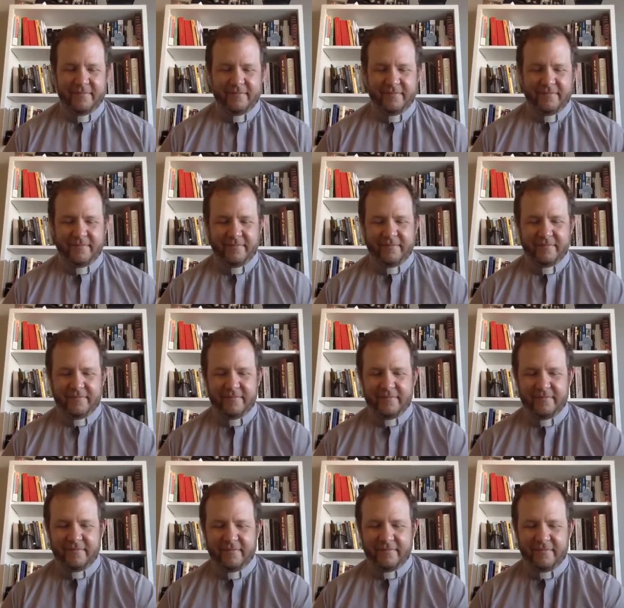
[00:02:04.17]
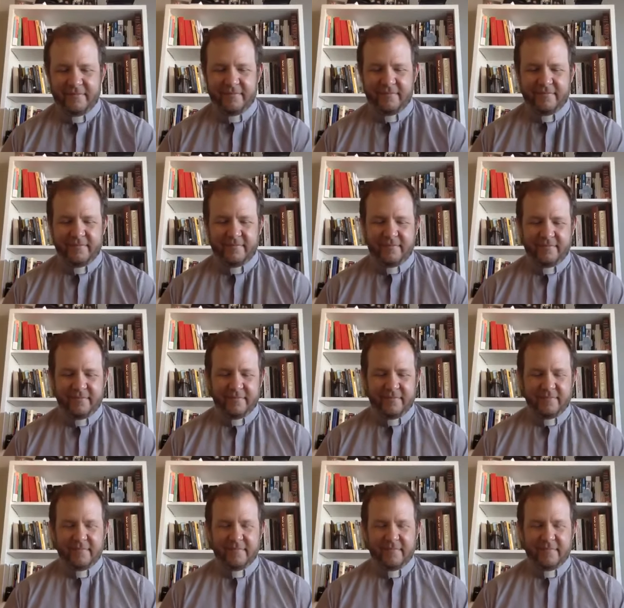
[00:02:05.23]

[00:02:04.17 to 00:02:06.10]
Nobody speaks.